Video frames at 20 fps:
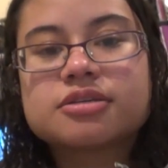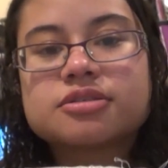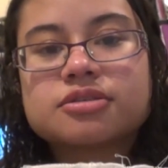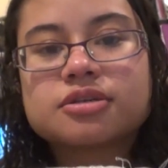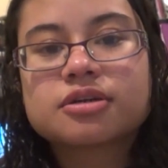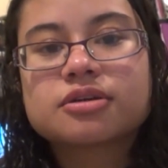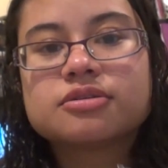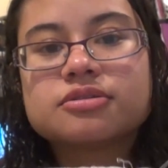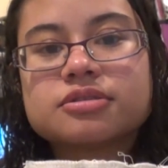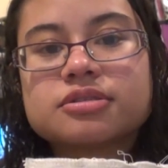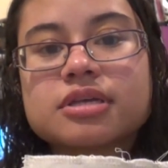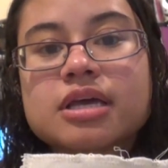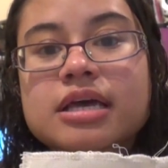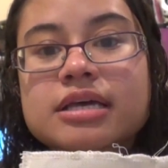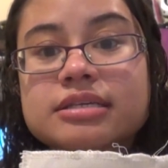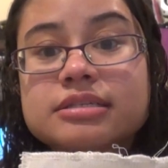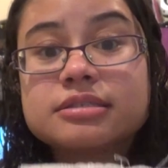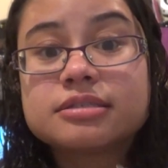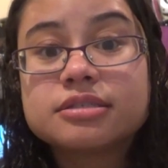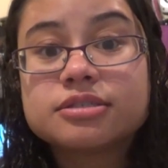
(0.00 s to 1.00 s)
Circles
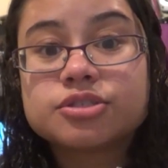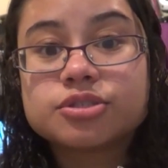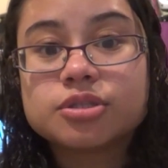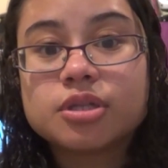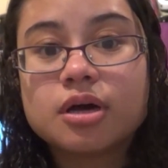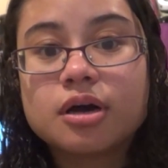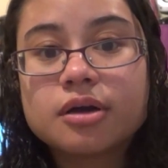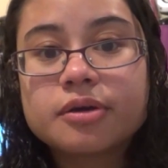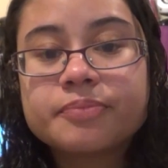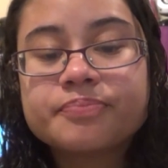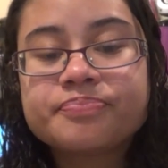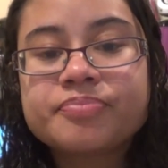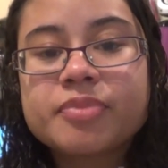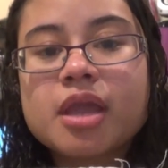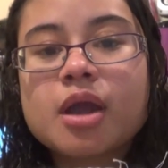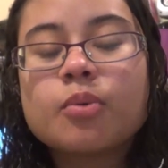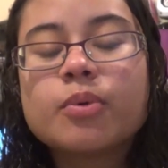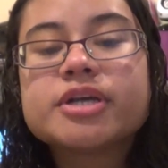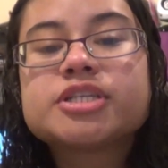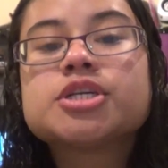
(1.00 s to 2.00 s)
Stitch Along,
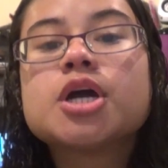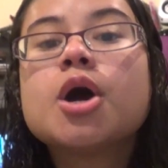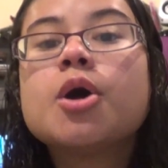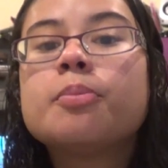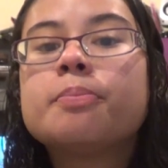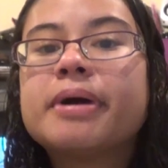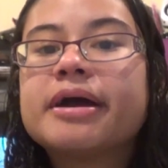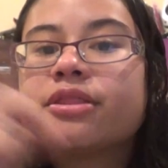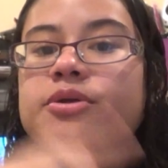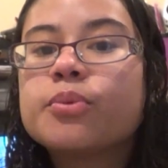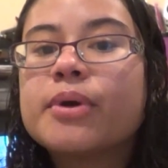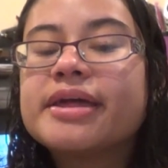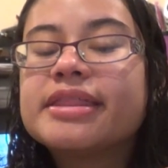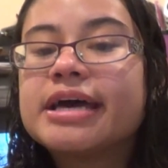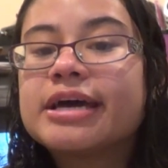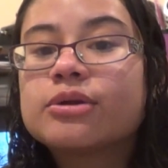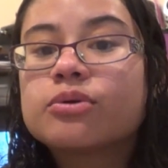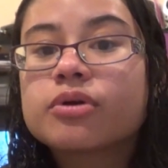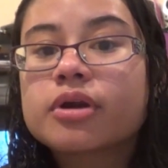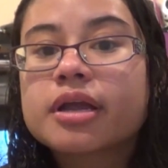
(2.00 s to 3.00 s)
which, oh, by the way,
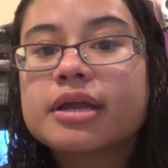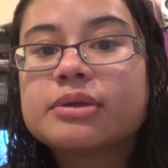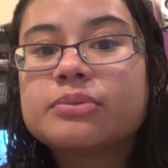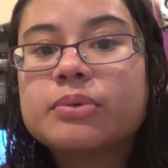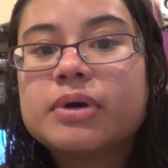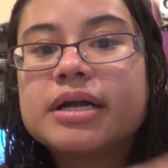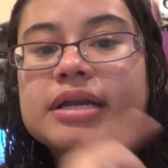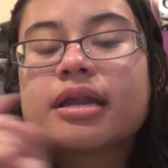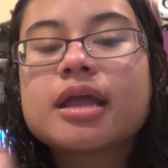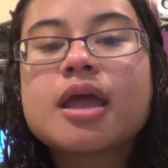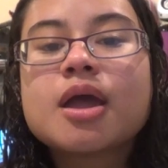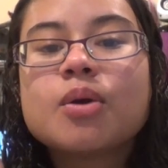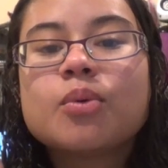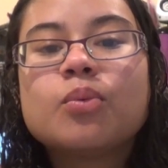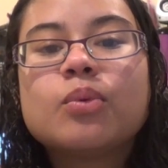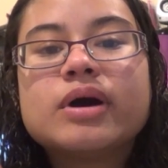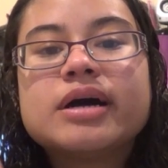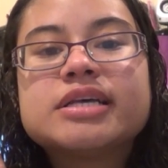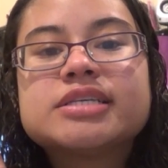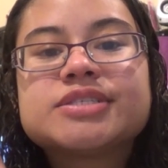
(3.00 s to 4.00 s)
that orchid one
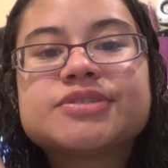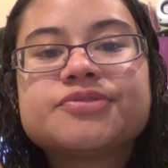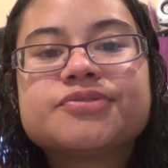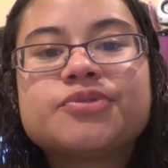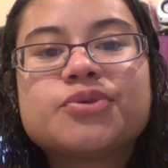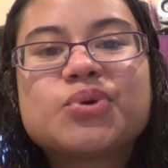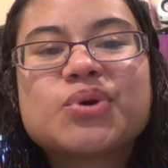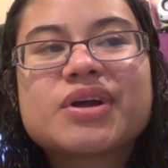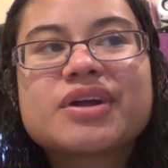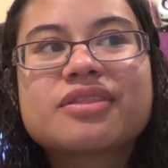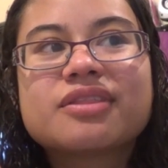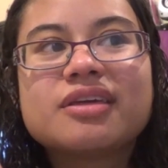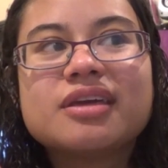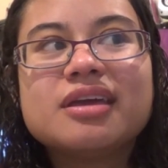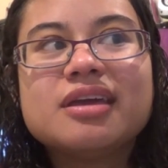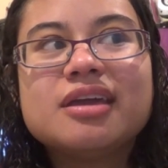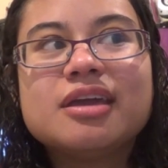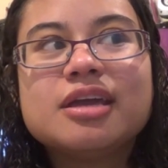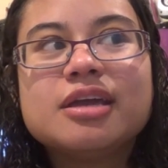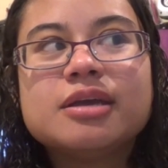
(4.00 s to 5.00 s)
was for
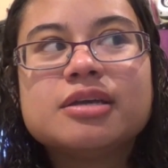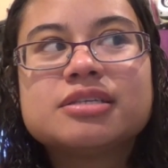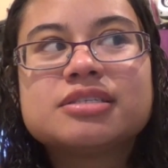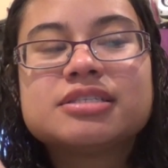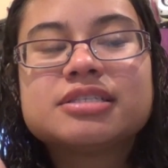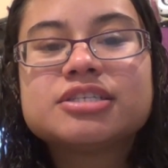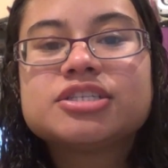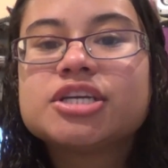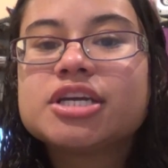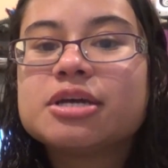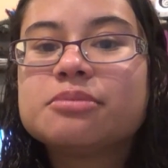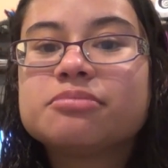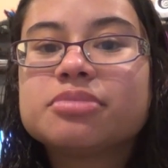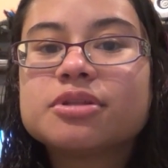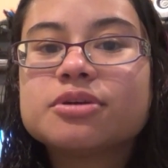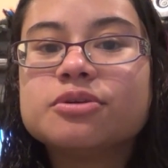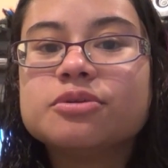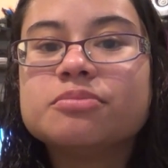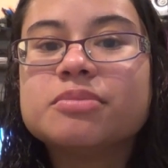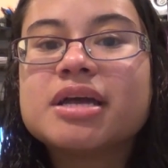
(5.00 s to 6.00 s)
the Stitching in
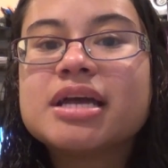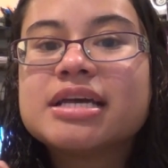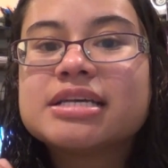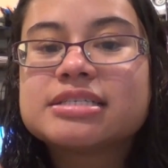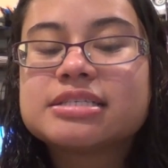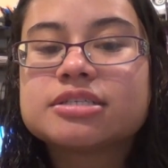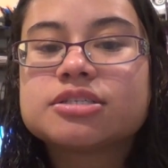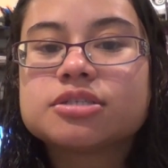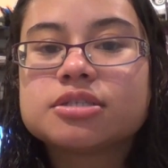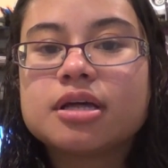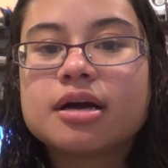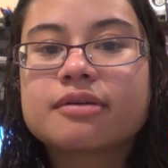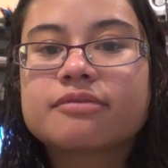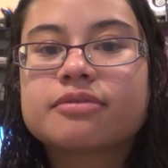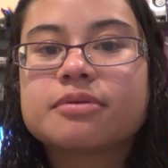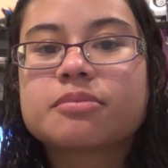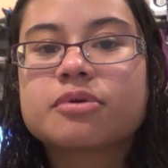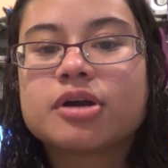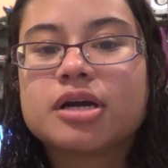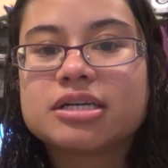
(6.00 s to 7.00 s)
Bloom Stitch Along
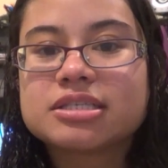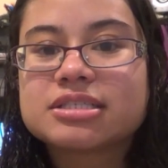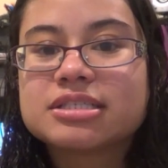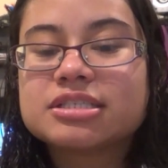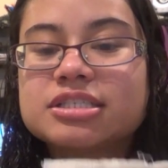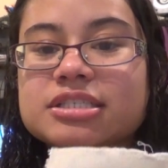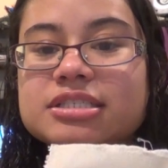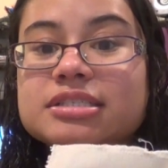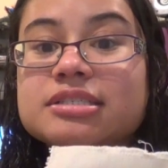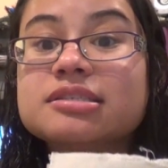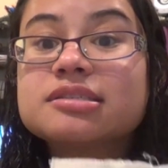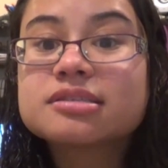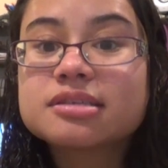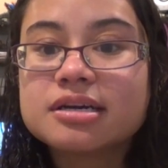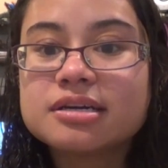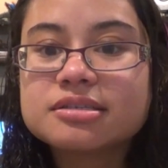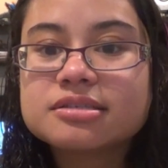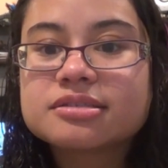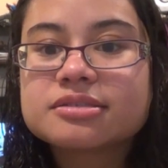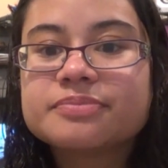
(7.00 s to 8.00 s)
from Cross Stitch and
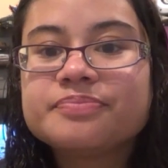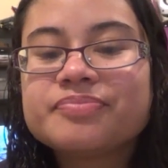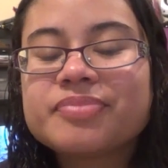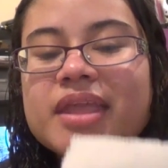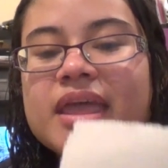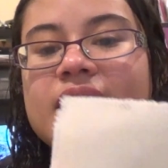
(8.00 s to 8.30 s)
Discuss.